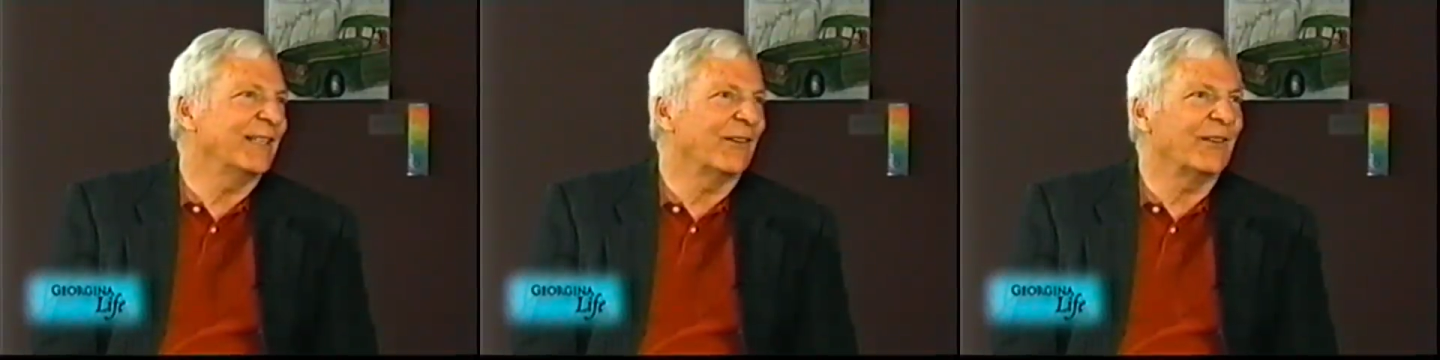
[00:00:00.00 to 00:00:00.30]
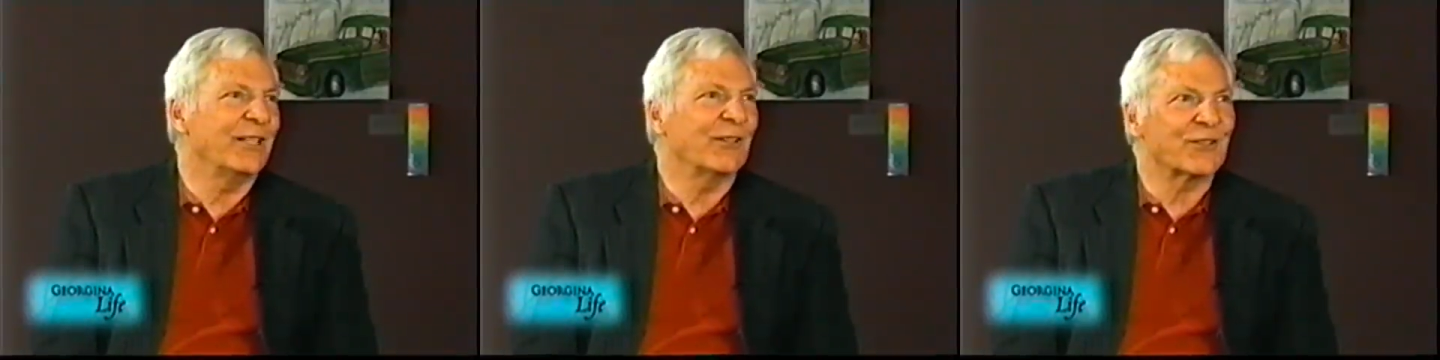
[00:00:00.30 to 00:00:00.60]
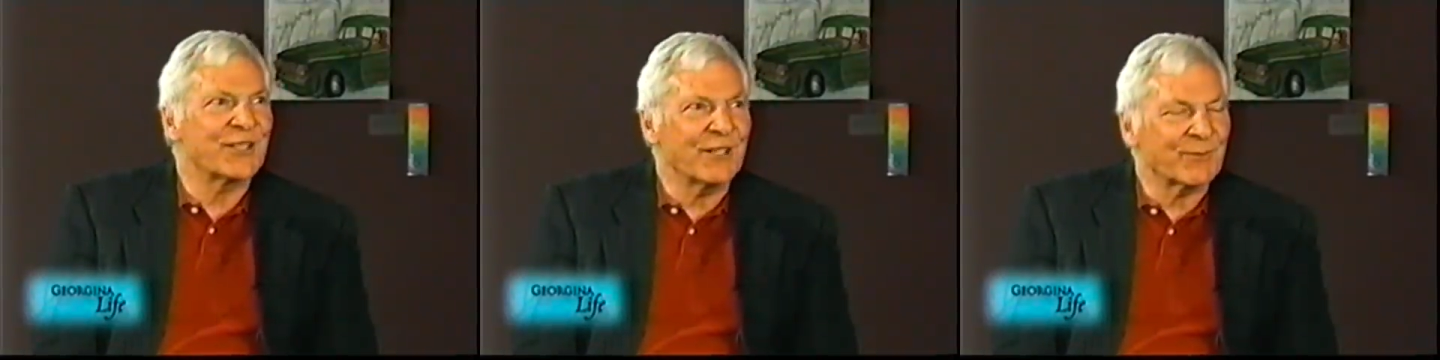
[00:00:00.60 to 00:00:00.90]
You
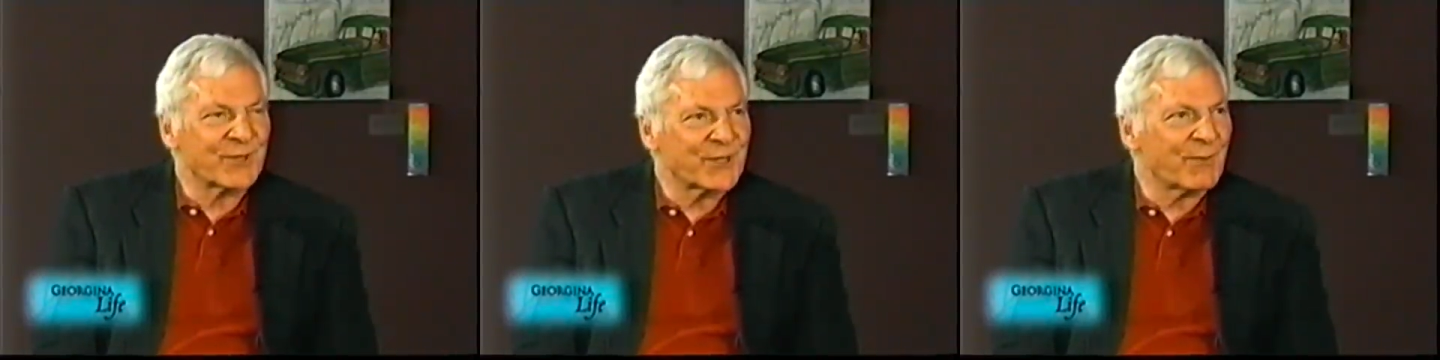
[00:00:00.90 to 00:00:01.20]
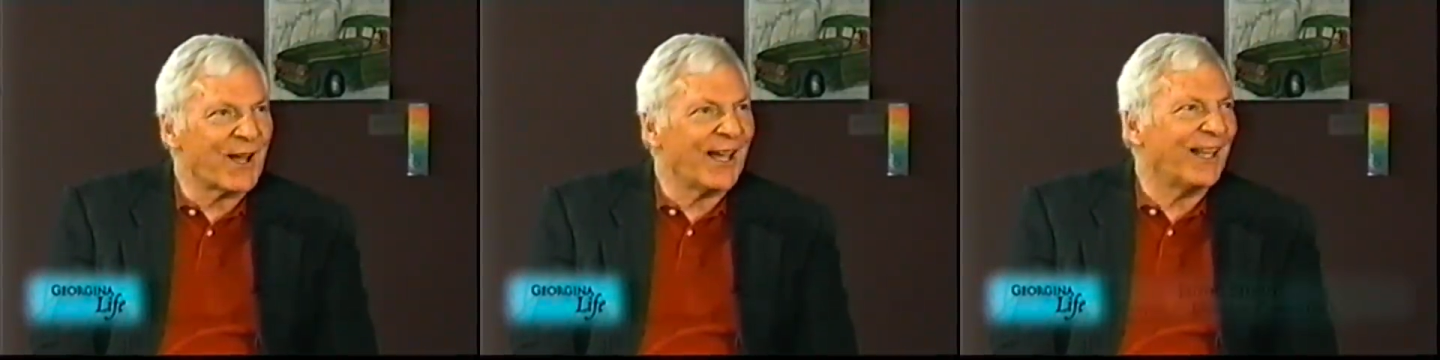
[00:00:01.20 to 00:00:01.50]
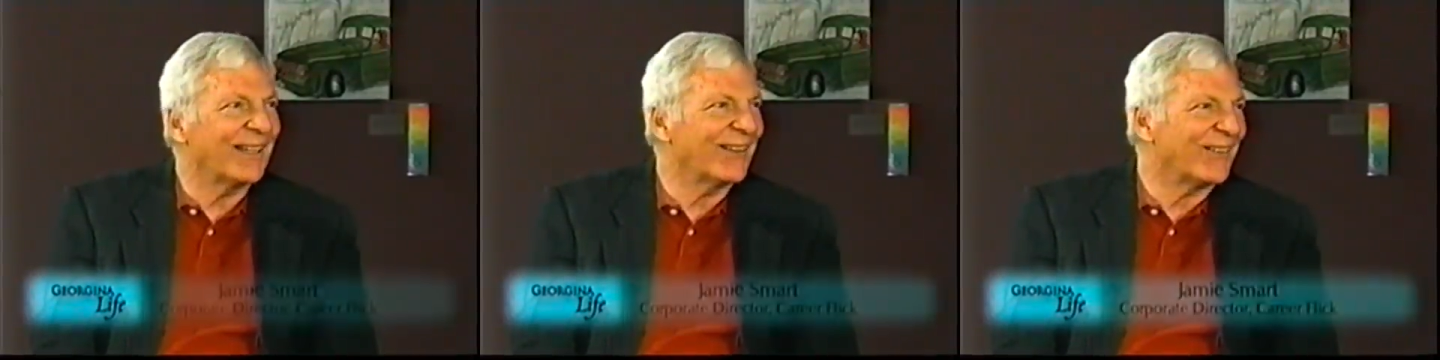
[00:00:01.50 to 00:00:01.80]
don't see them
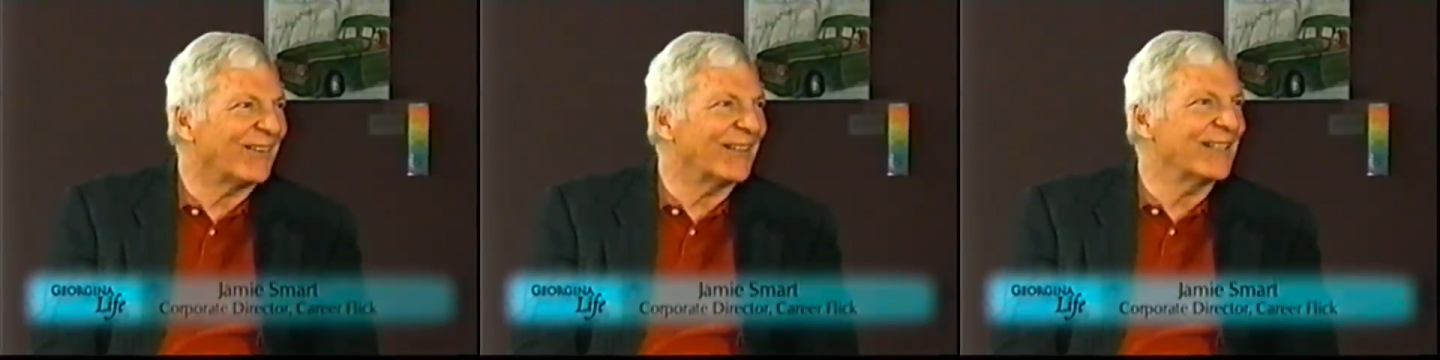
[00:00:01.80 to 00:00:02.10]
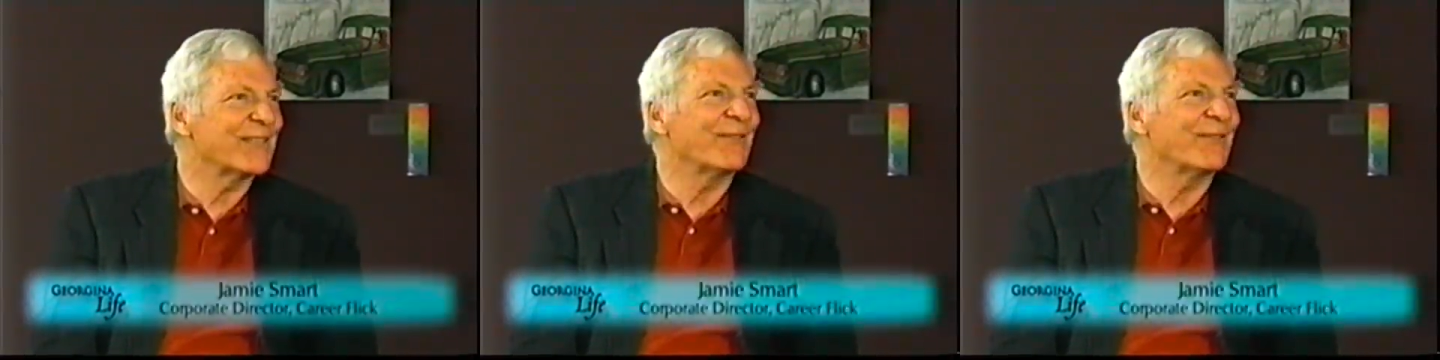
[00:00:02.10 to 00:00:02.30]
smile at all.